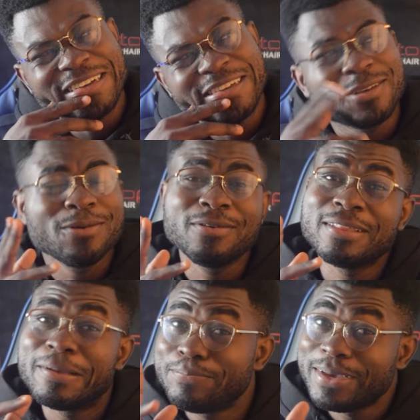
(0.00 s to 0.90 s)
So
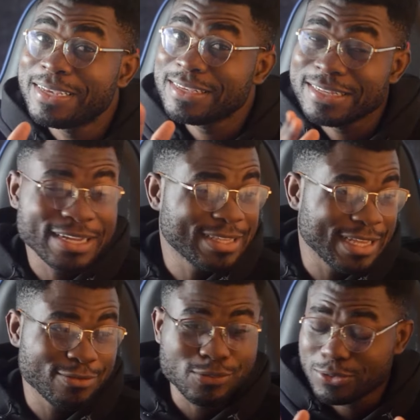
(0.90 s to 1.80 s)
the person that
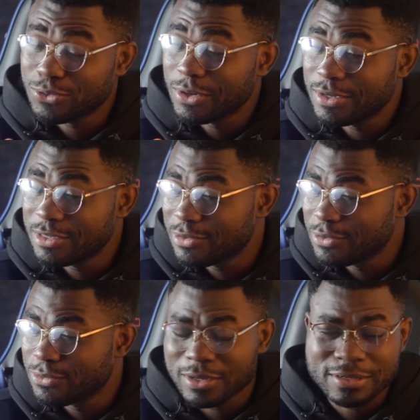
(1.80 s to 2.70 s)
Tems was talking
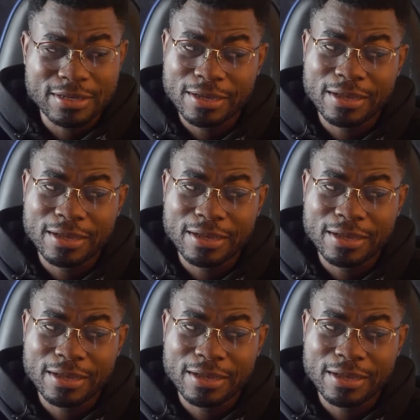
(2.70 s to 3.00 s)
to was